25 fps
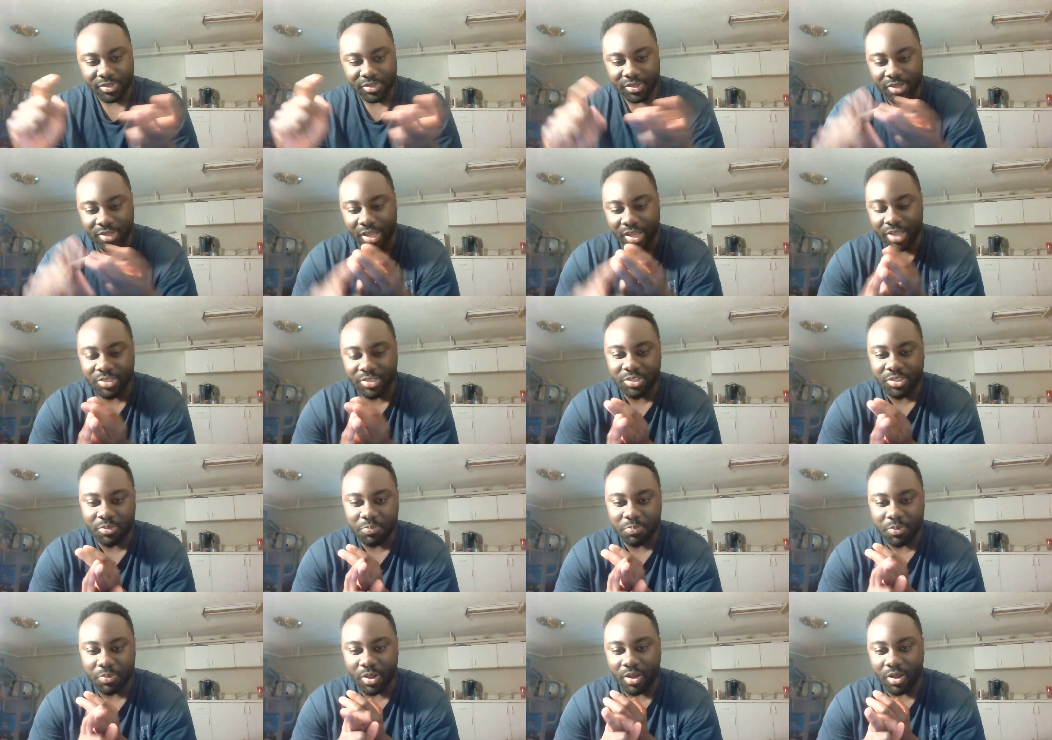Lonzo
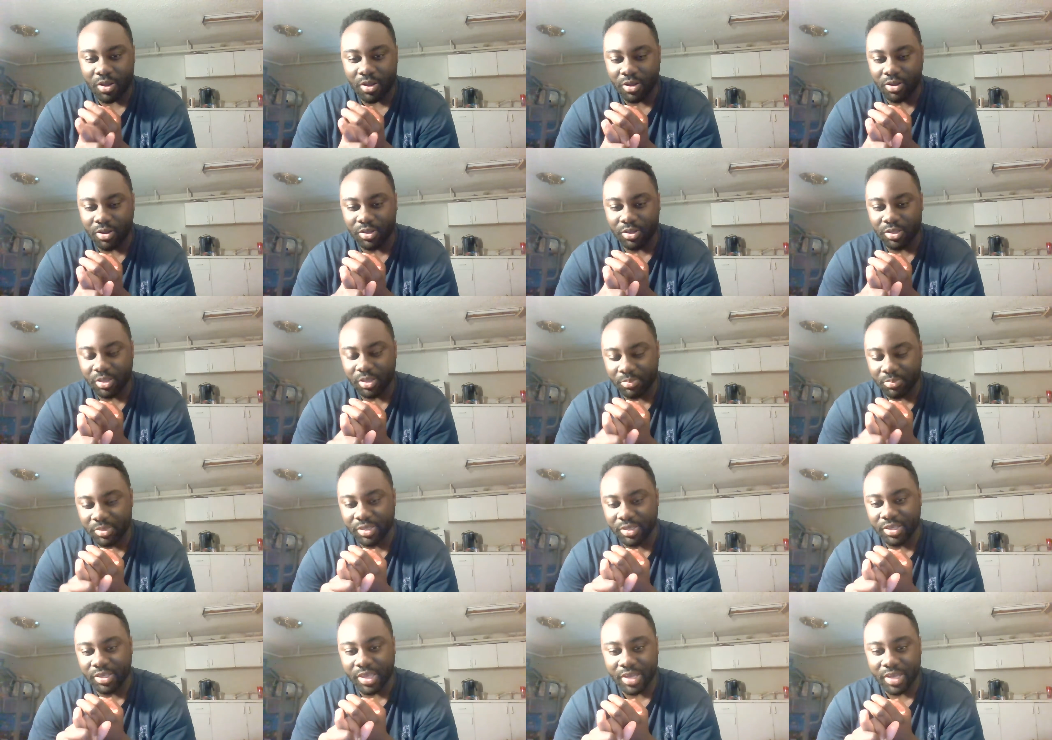Ball, I
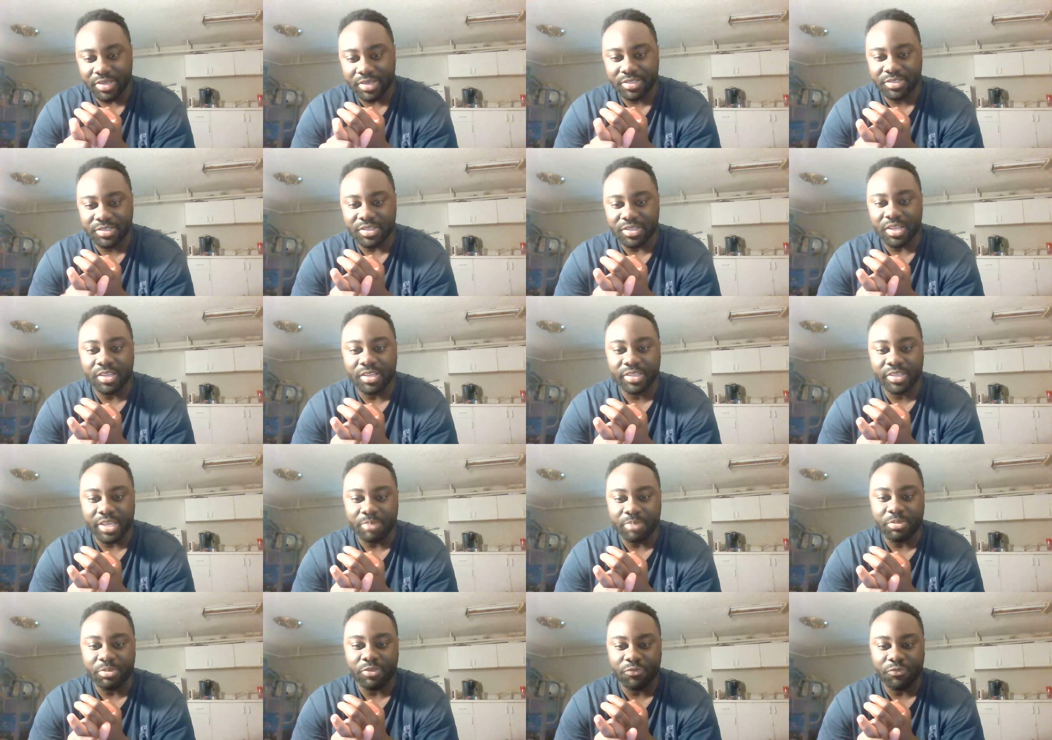mean, he had a solid
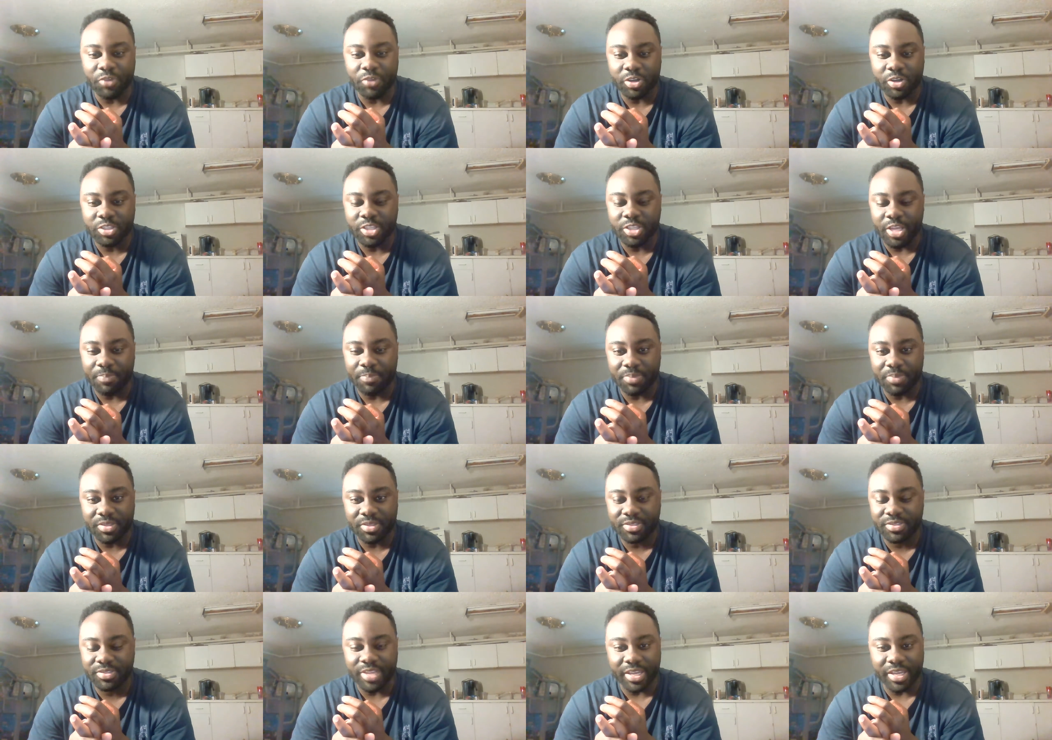game in the first half, but
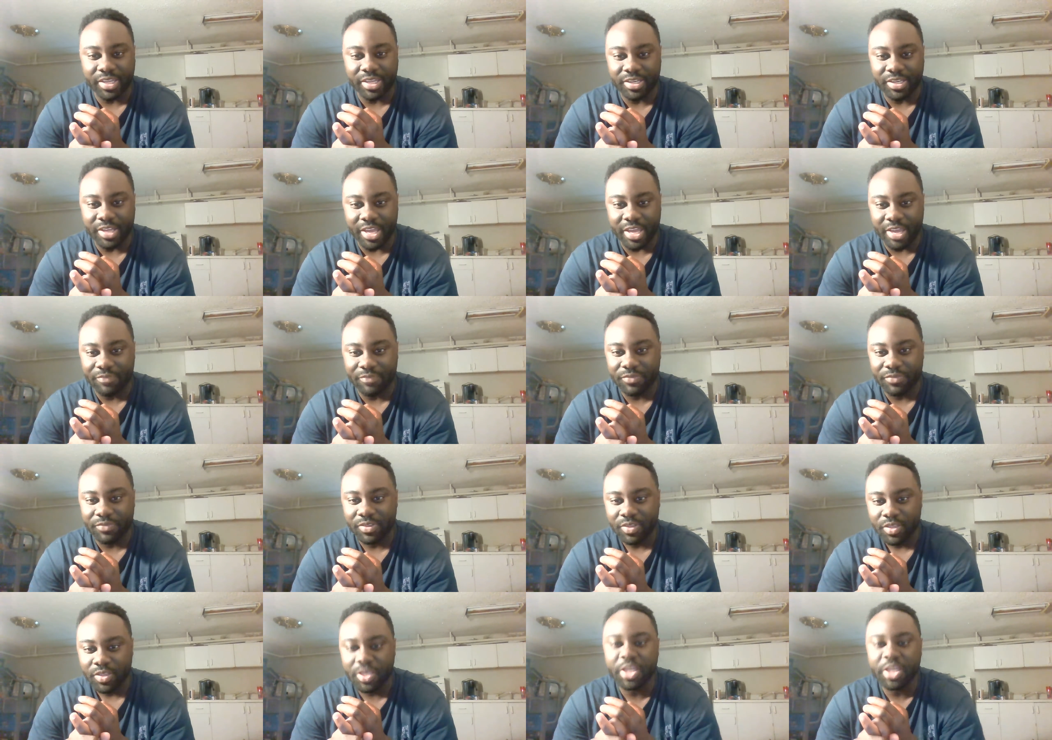second half,
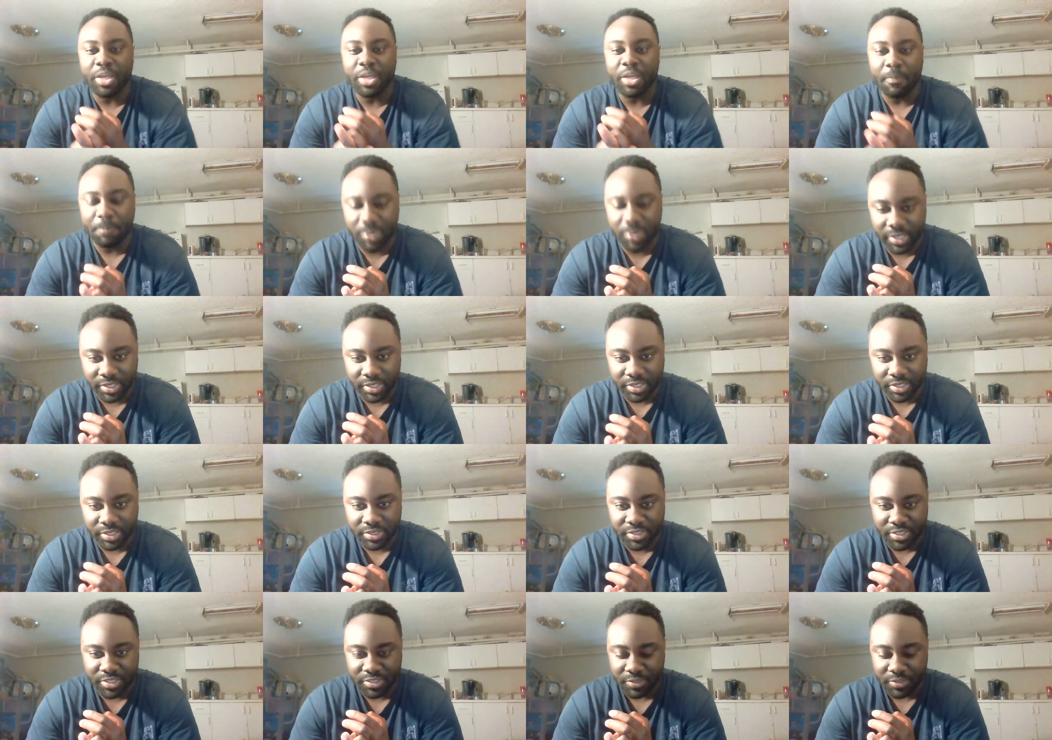he completely
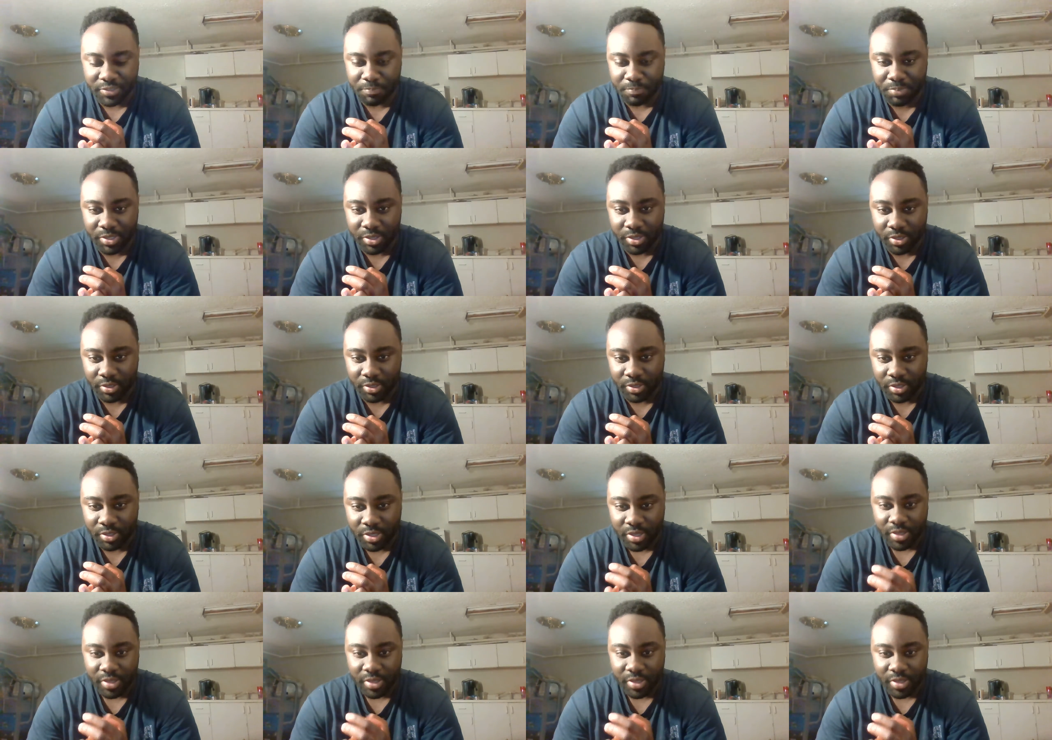disappeared.